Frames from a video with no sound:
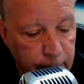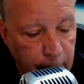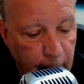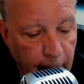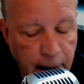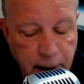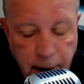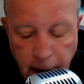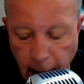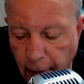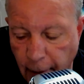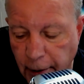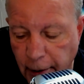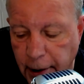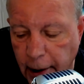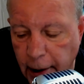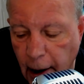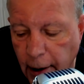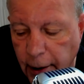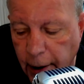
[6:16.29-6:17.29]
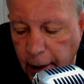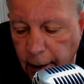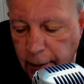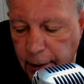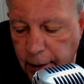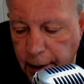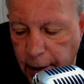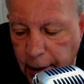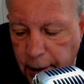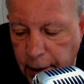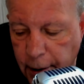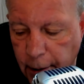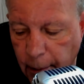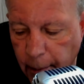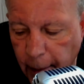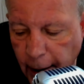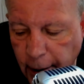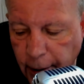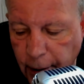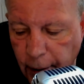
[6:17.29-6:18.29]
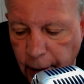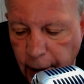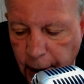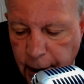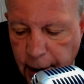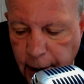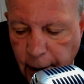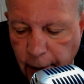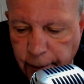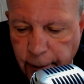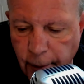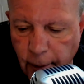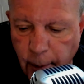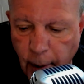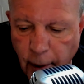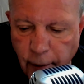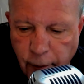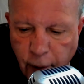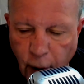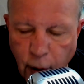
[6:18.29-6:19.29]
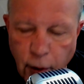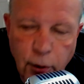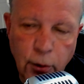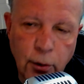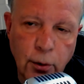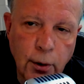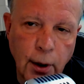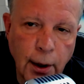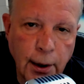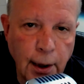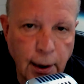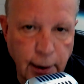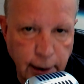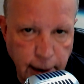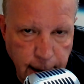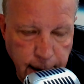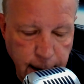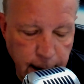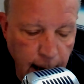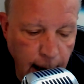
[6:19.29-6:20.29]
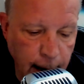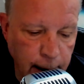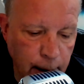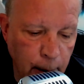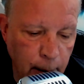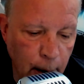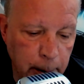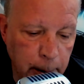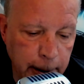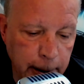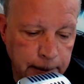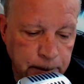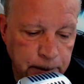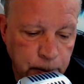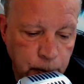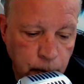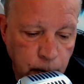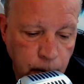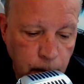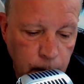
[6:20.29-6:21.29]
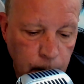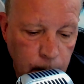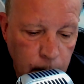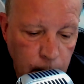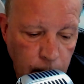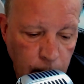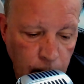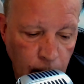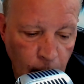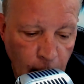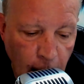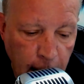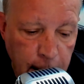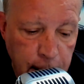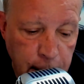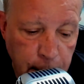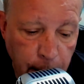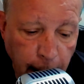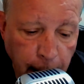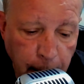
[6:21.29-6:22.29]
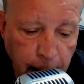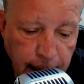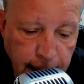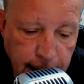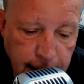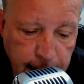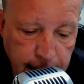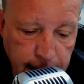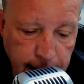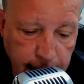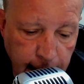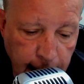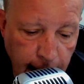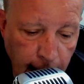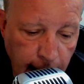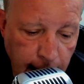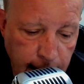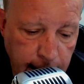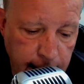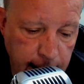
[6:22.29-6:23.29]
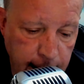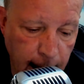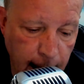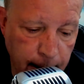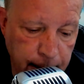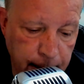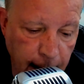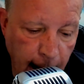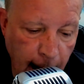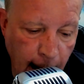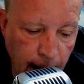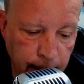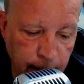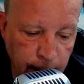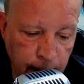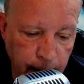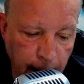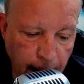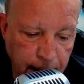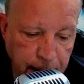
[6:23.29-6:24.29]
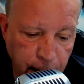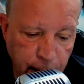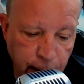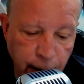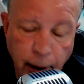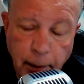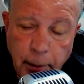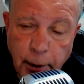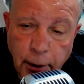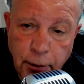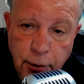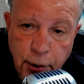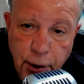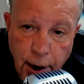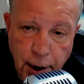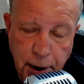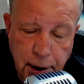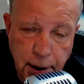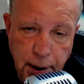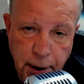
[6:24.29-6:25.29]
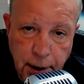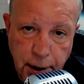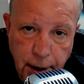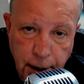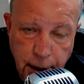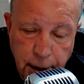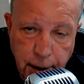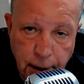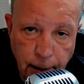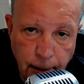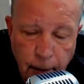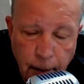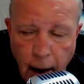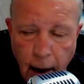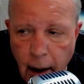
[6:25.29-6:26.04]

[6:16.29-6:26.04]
Actually, everything on here is instrumental except for one vocal, and I'll get to that in a moment. So anyway, this is a concept album about the criminal justice system.